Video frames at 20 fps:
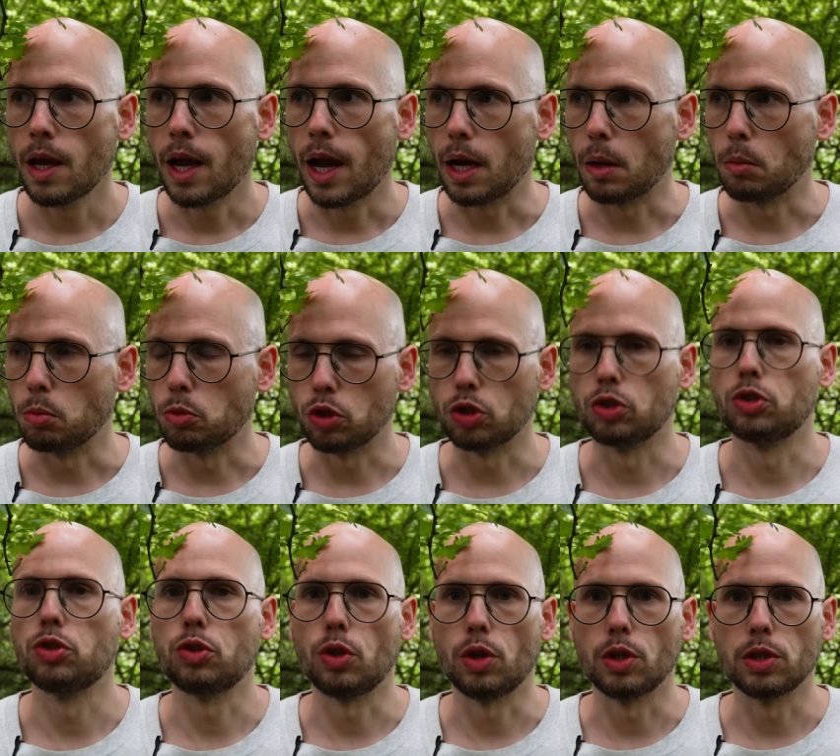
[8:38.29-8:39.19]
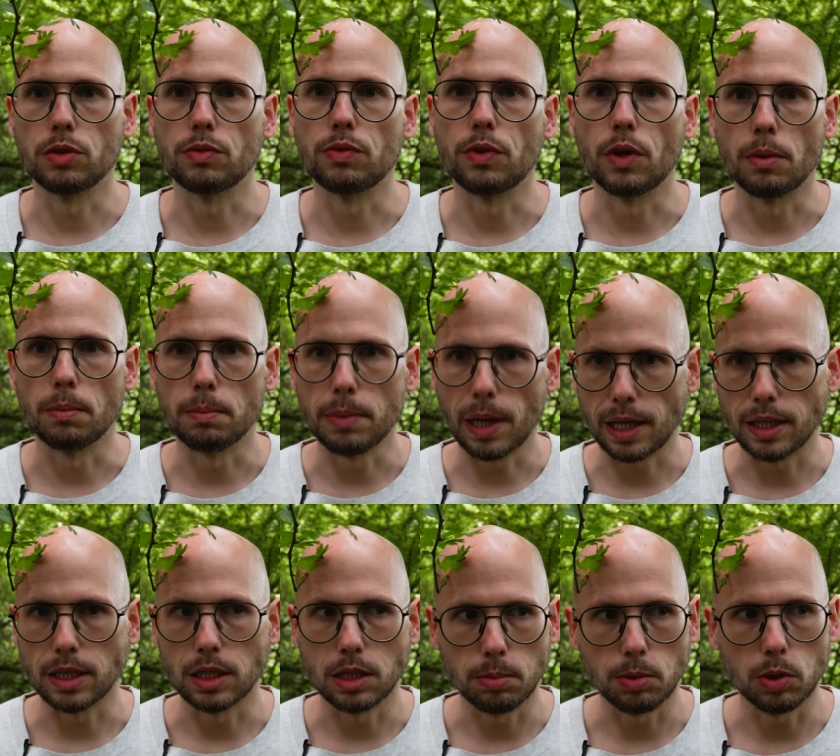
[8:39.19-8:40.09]
And I'm just trying to find
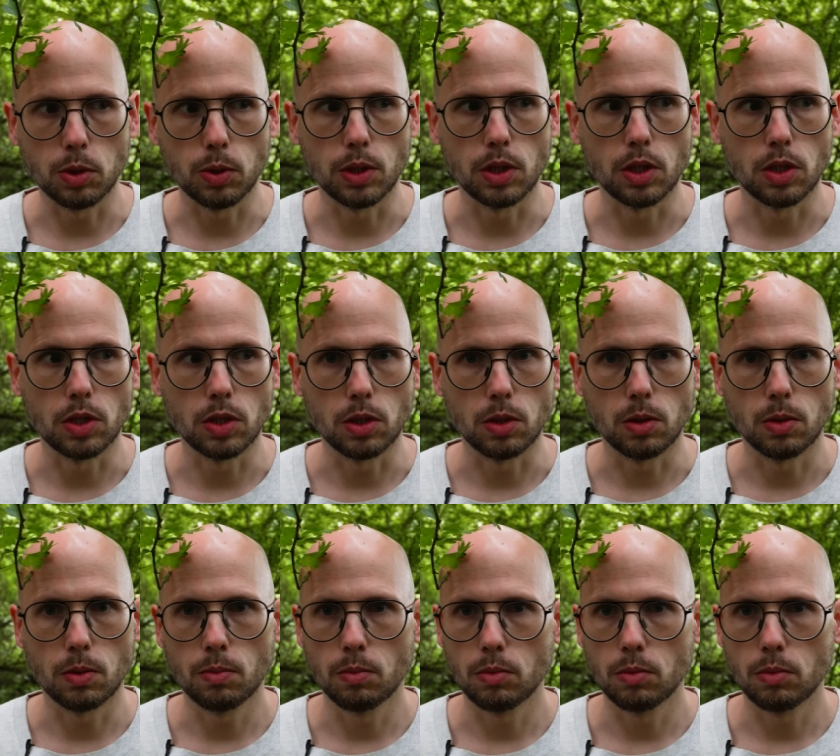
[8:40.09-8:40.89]
balance between the two.